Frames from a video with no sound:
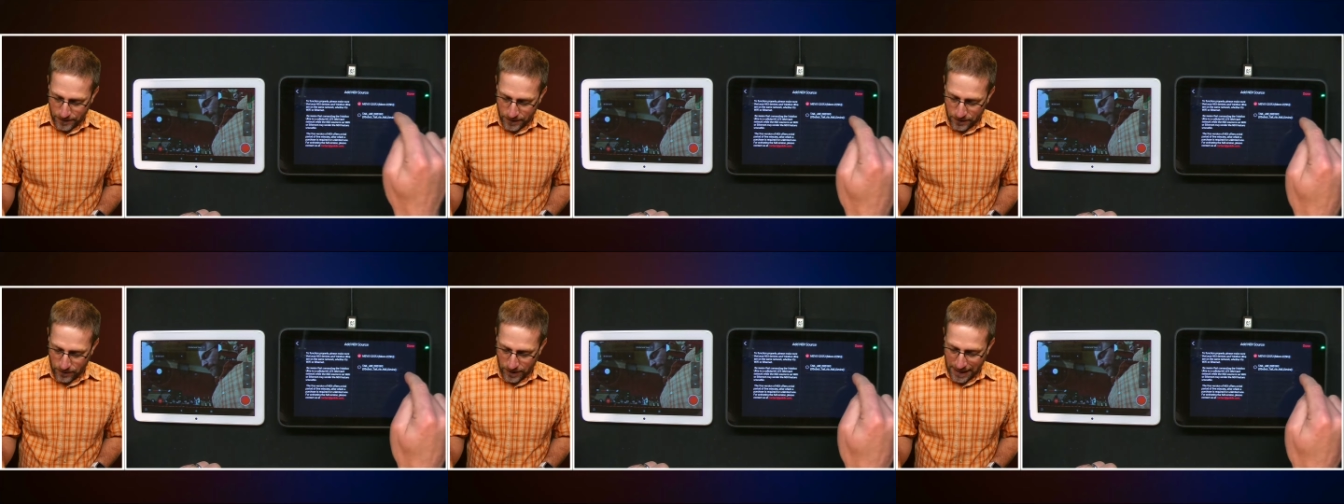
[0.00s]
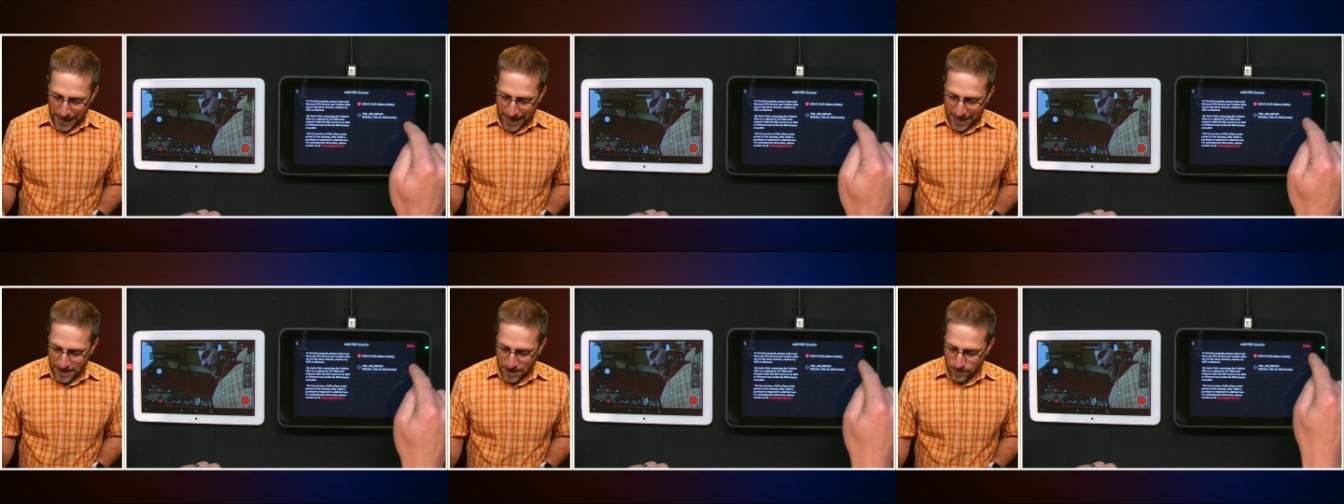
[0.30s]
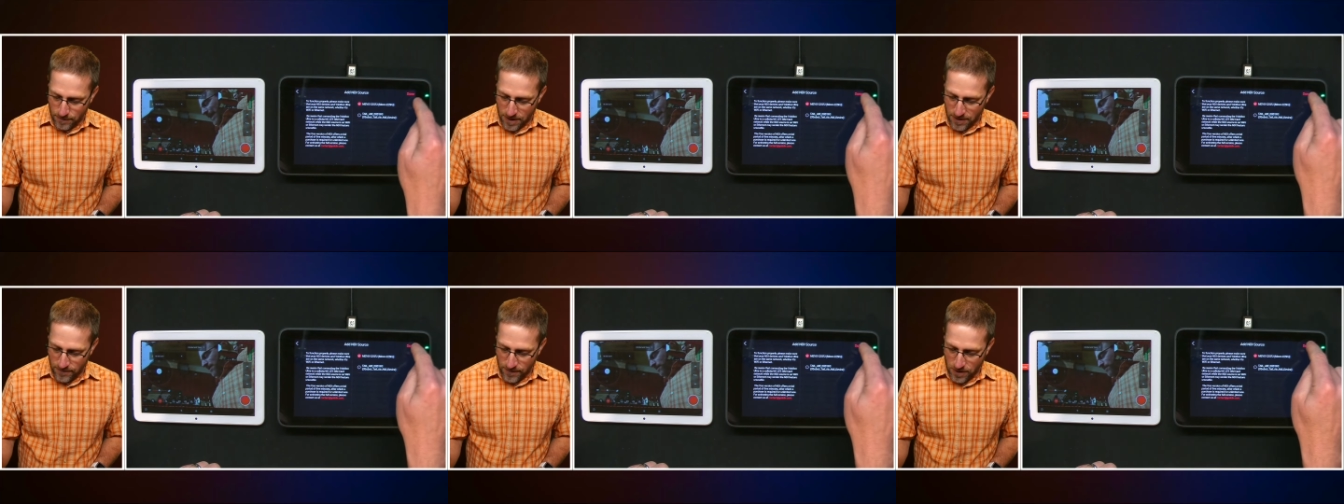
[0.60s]
We're going to add the
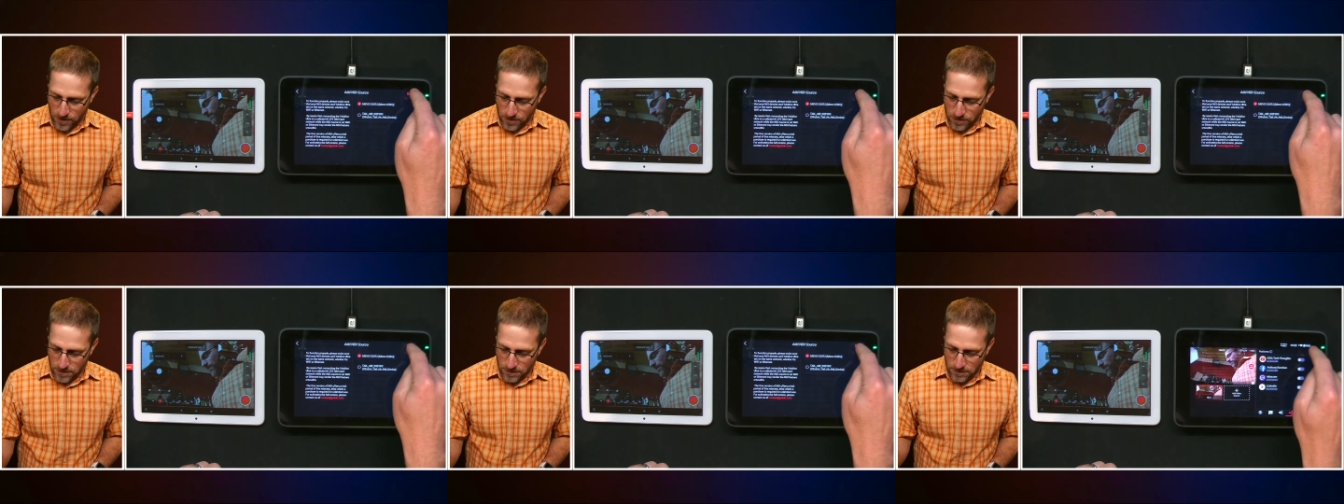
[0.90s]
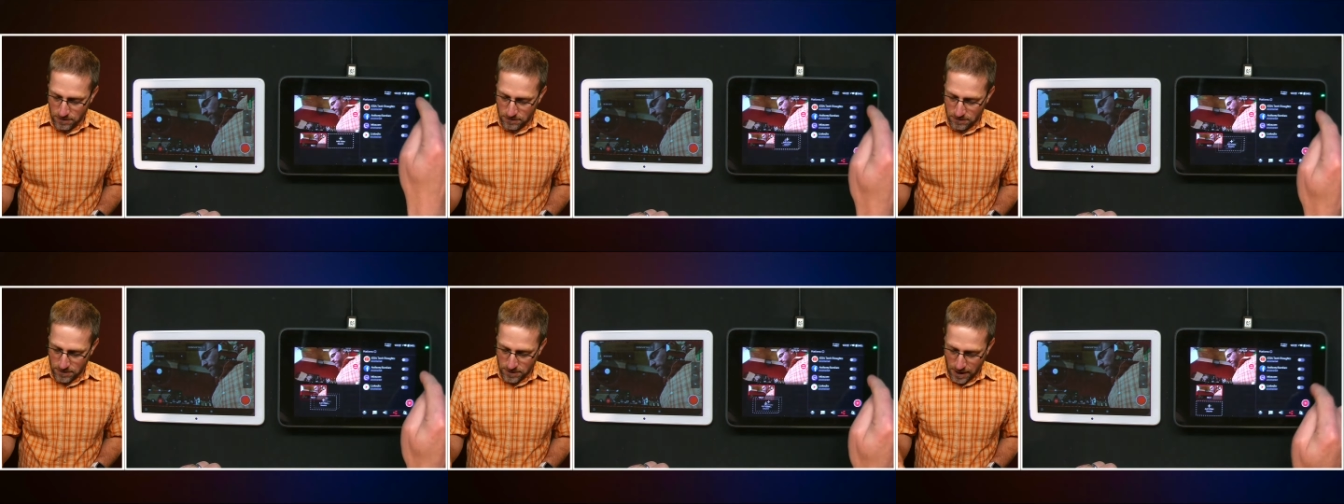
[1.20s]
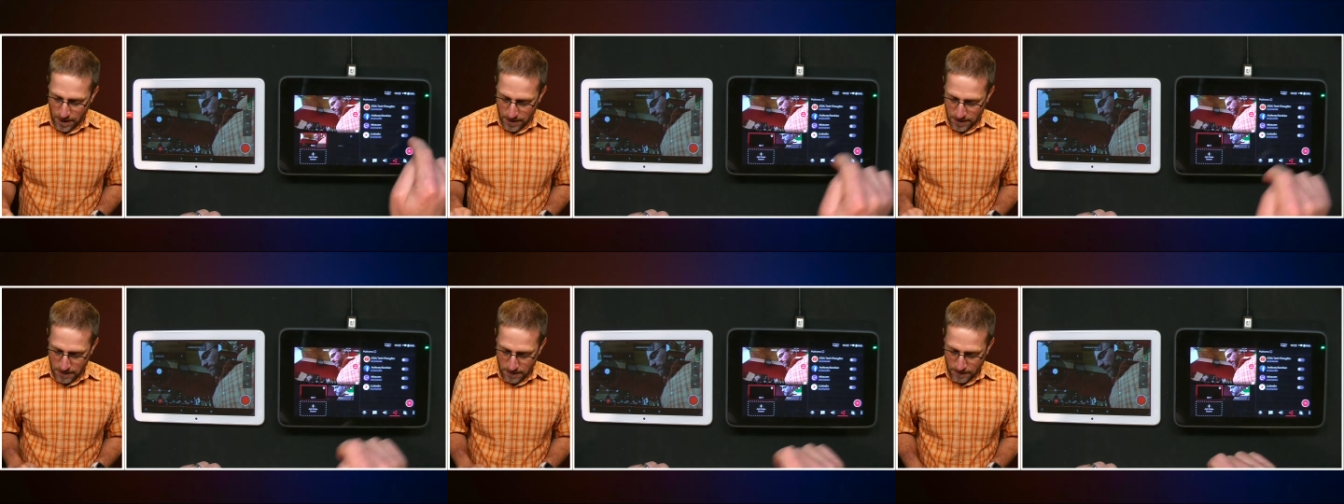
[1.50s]
Mevo,
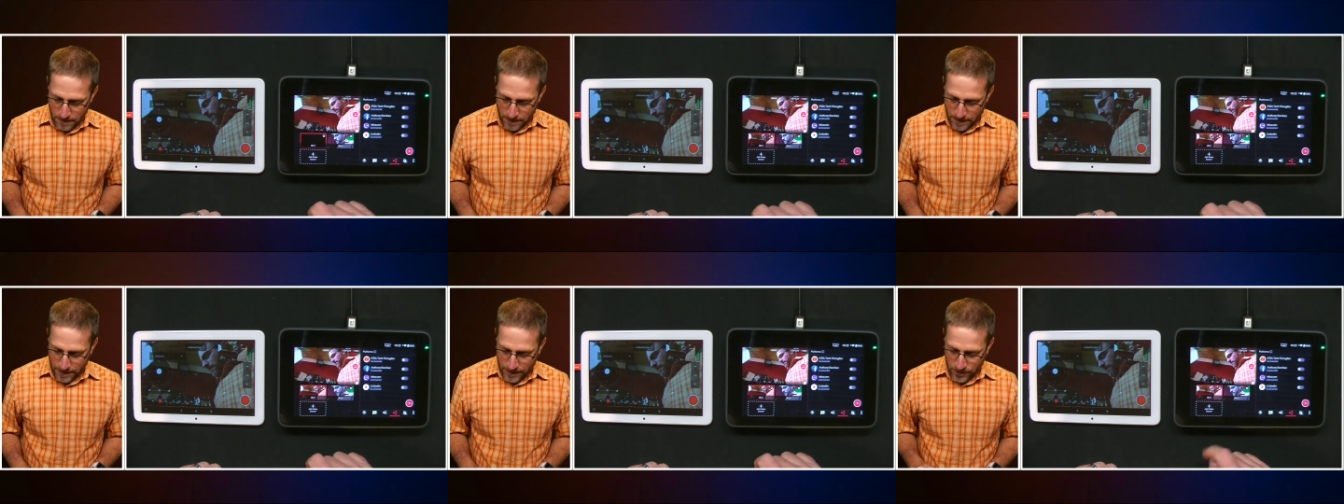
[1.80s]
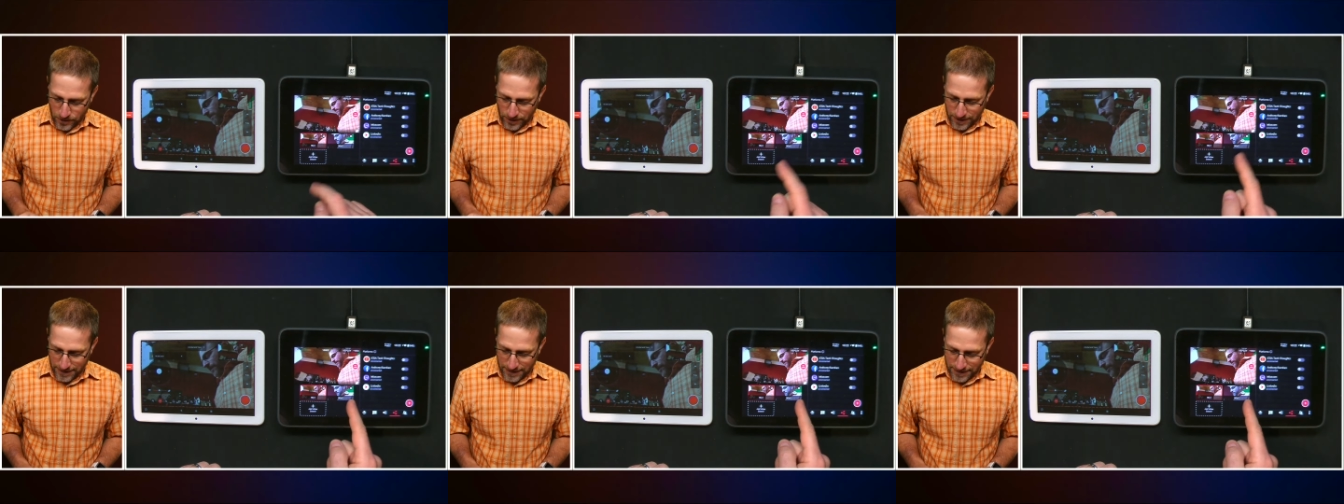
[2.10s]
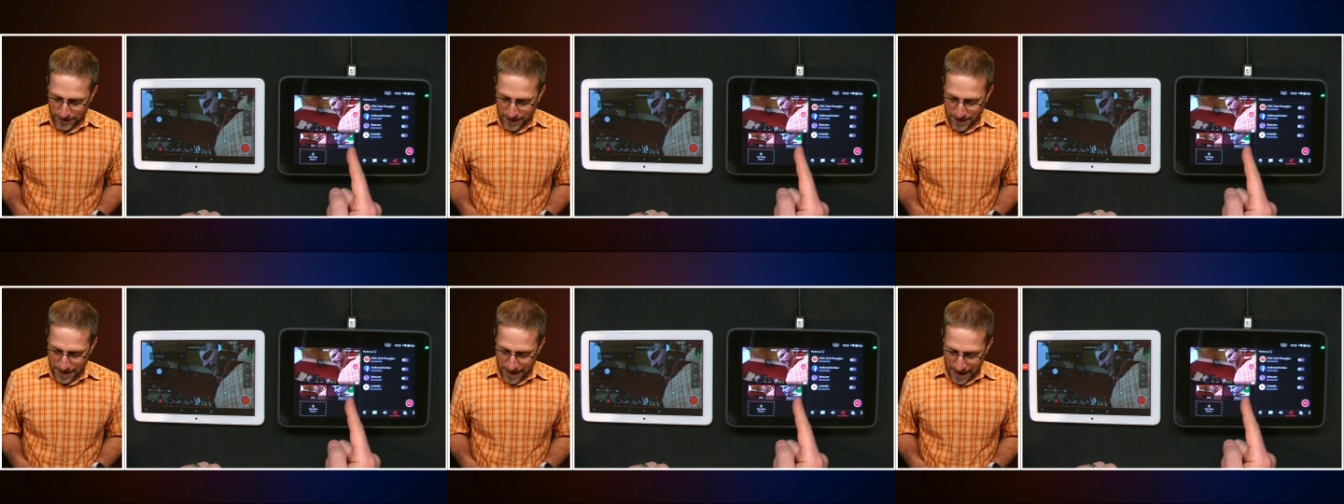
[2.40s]
done. You can
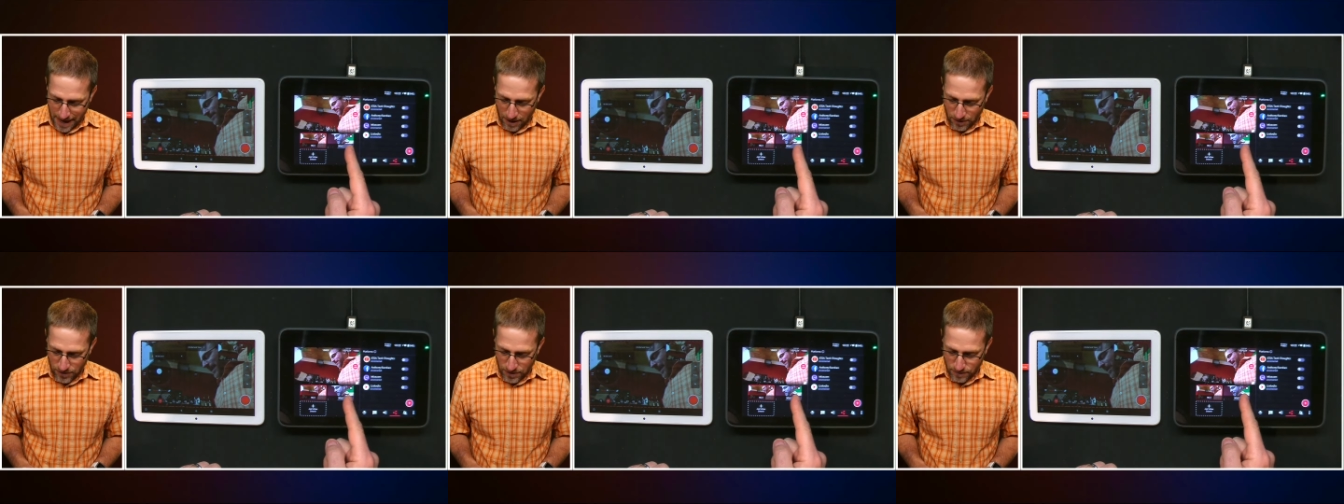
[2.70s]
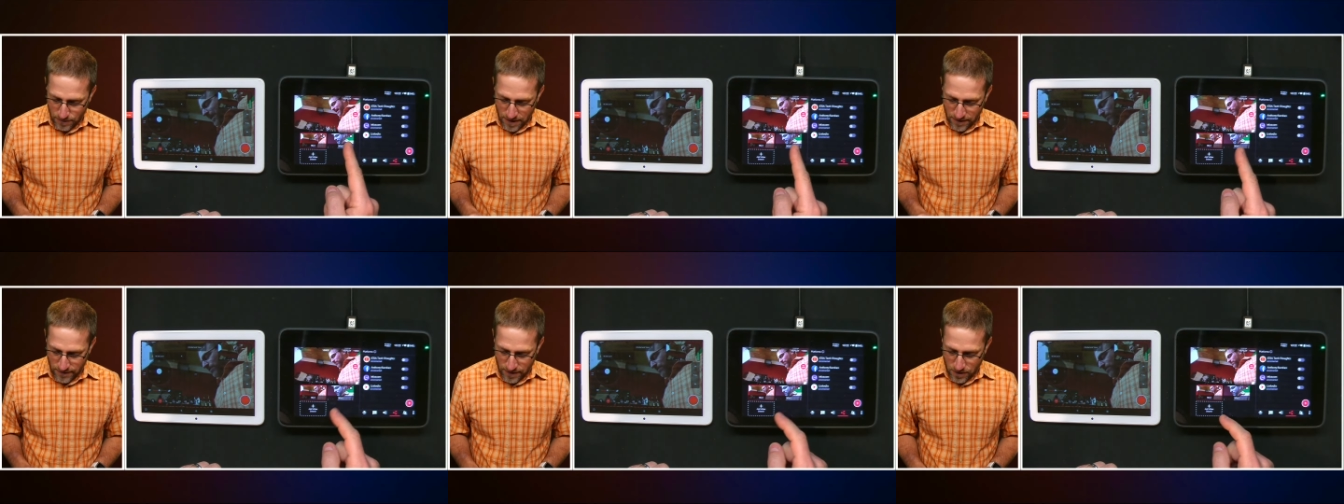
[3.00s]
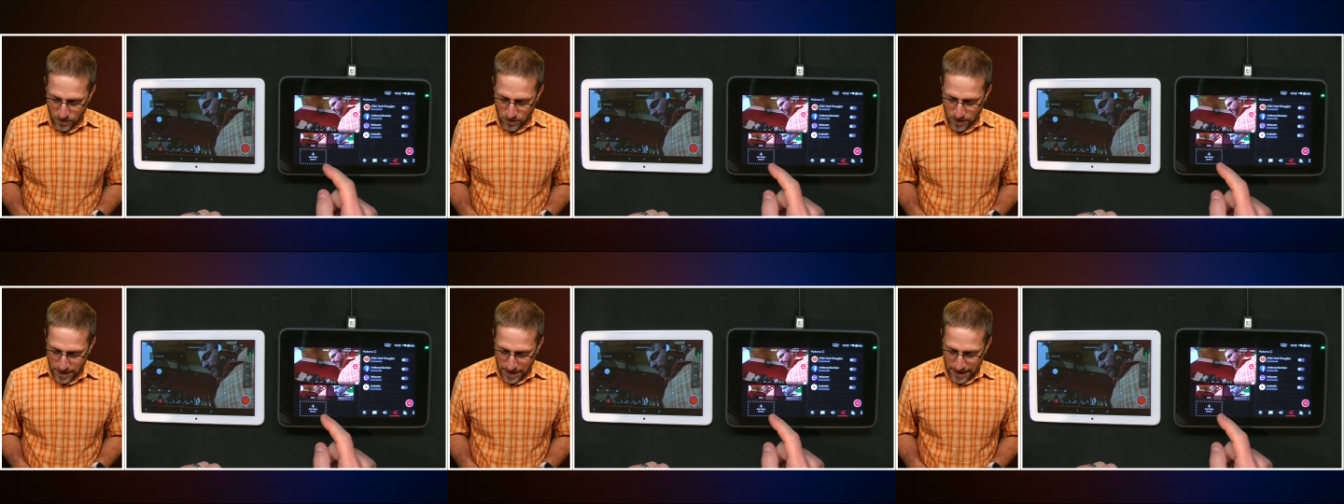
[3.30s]
see now the
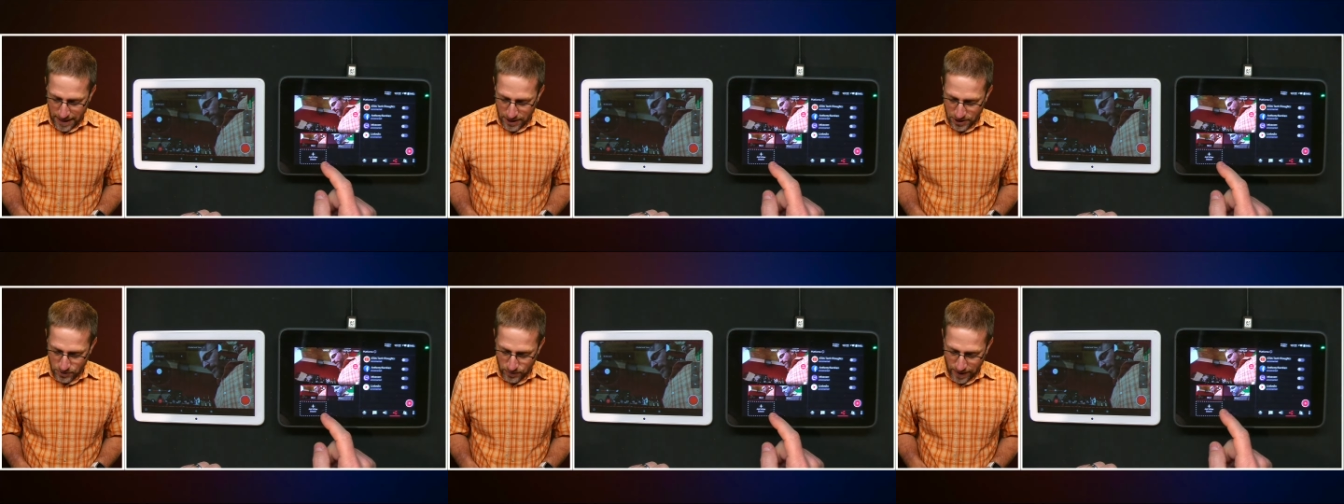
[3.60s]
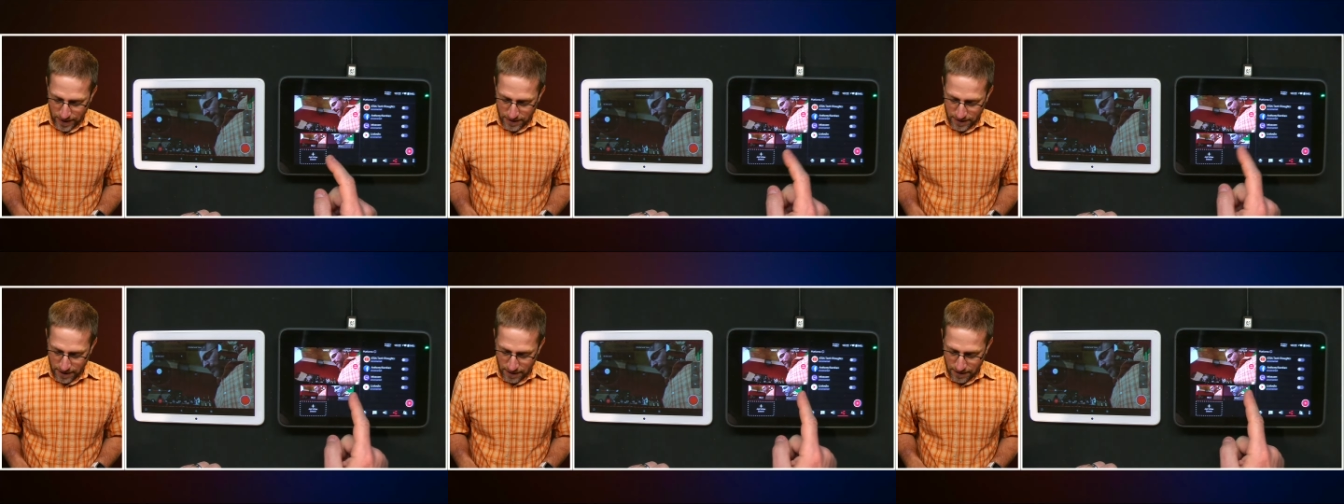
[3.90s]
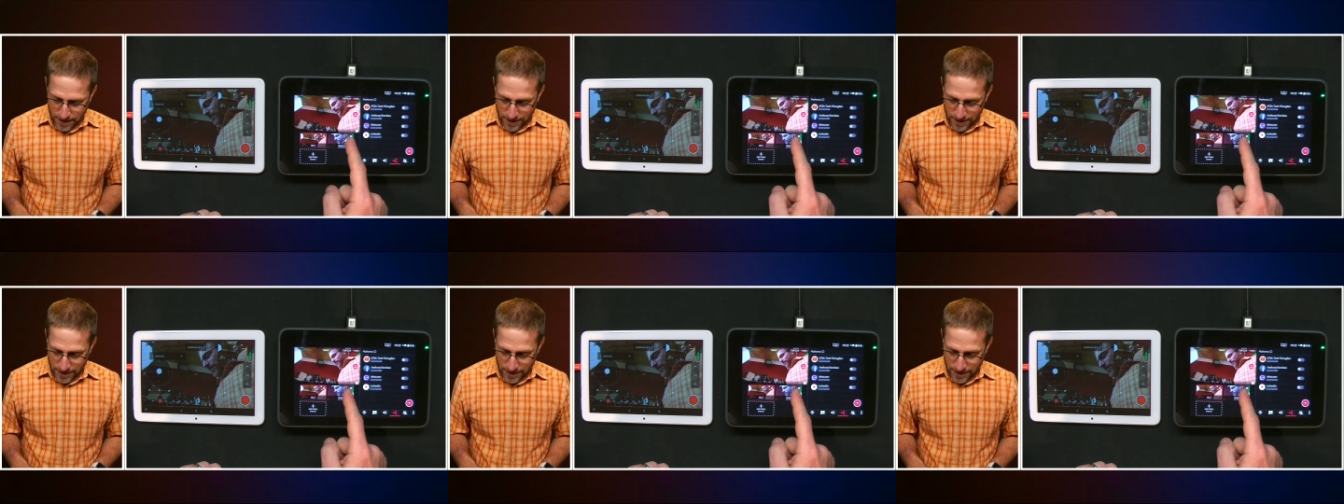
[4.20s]
Mevo is right there.